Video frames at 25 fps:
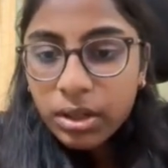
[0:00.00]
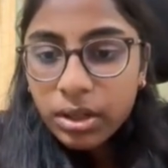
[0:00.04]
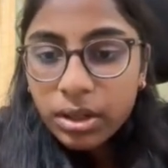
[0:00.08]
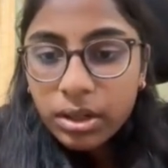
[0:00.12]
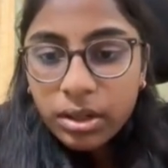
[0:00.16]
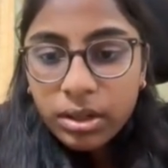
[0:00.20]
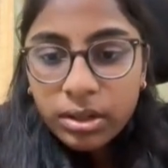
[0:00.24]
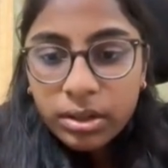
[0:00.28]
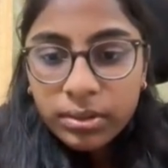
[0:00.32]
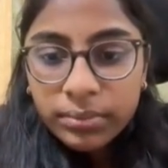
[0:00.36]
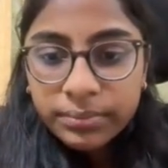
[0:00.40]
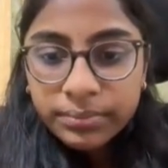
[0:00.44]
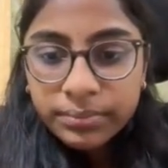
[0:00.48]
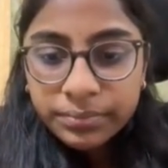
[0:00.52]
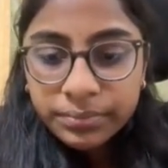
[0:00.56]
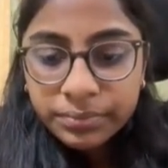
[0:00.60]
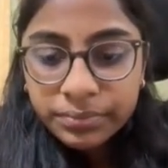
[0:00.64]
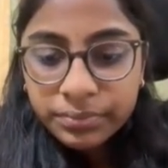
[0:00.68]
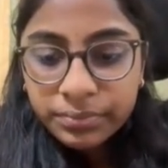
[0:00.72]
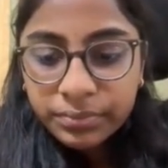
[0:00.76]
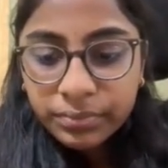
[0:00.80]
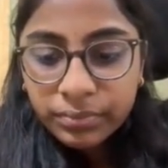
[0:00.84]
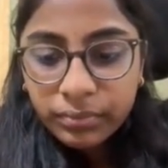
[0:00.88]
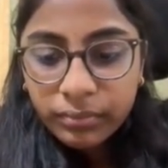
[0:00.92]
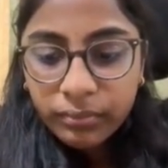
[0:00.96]

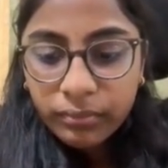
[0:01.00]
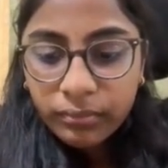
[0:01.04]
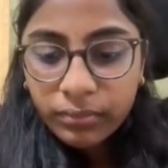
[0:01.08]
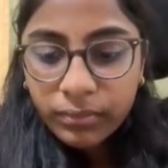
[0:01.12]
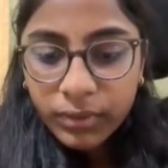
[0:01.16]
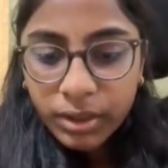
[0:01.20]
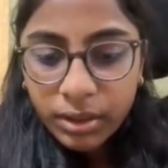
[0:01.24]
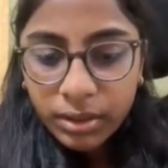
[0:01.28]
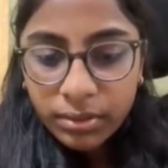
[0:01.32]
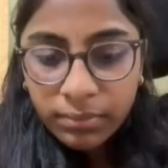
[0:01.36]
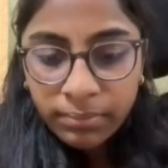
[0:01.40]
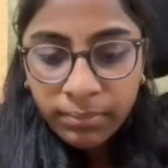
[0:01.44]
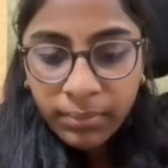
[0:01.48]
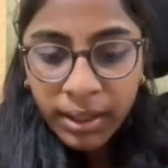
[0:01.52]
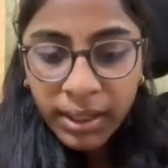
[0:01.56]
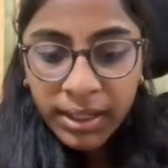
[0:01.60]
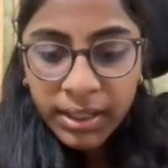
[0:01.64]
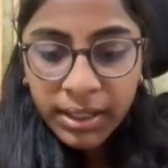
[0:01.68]
Um, my